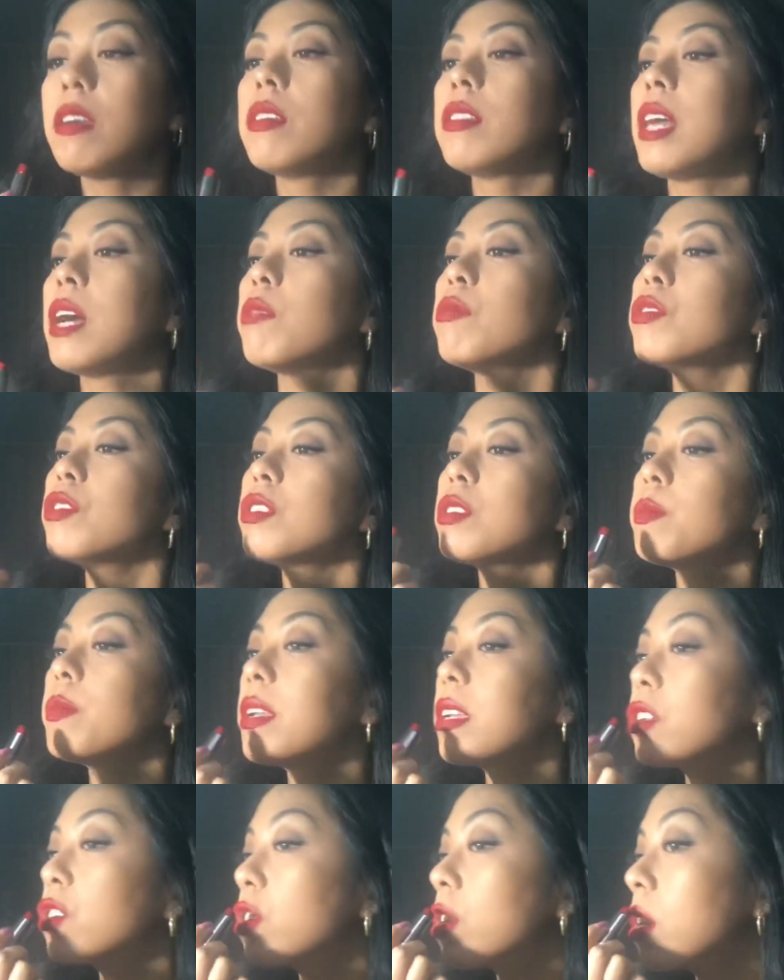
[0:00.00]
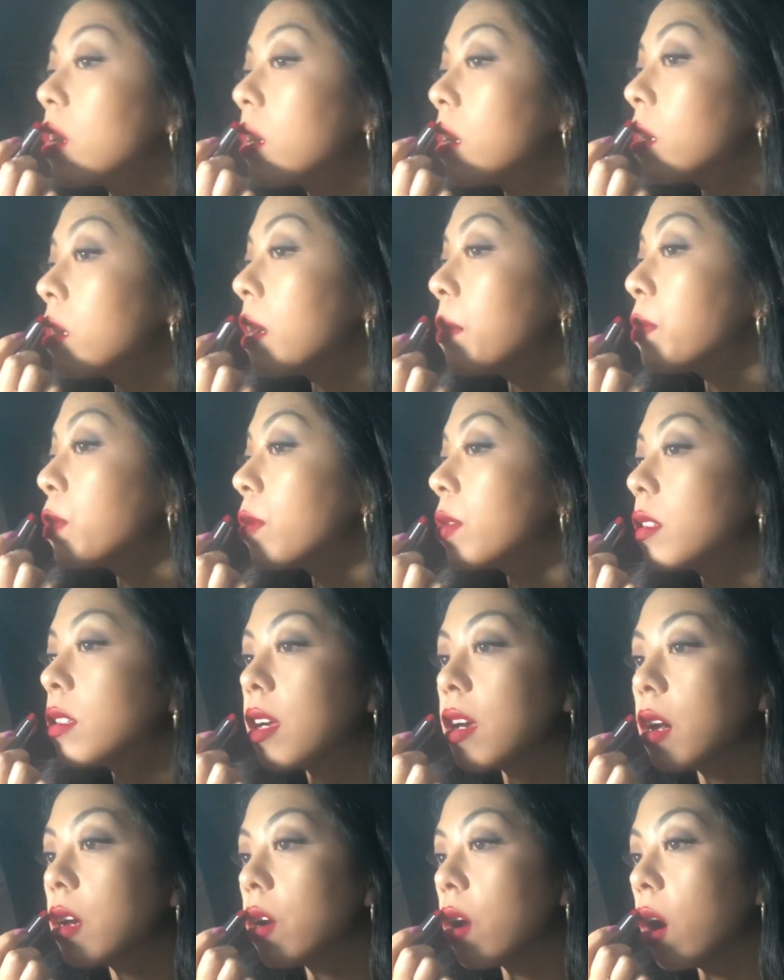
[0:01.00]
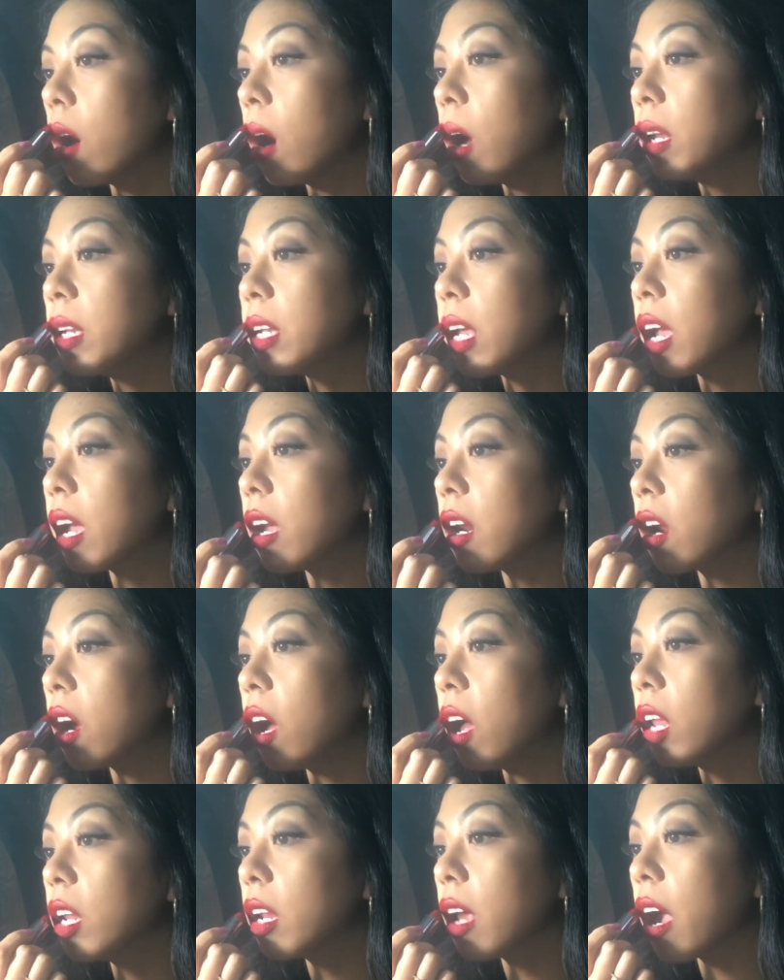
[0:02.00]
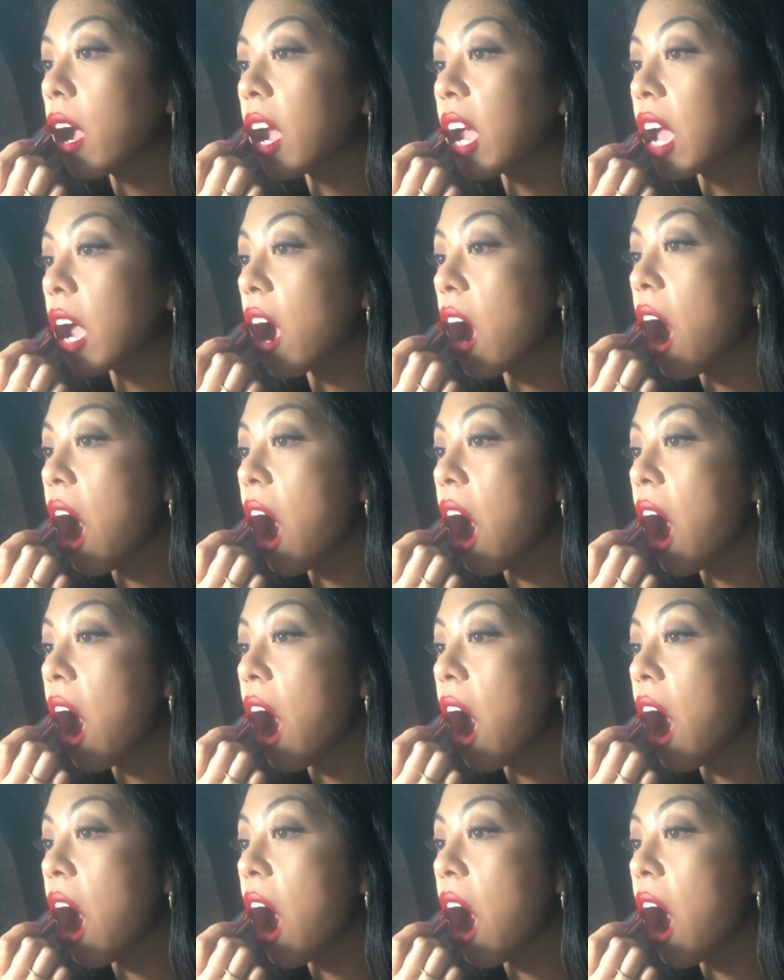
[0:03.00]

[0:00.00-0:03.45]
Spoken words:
That will just make sure your lips will stay on all day and all night.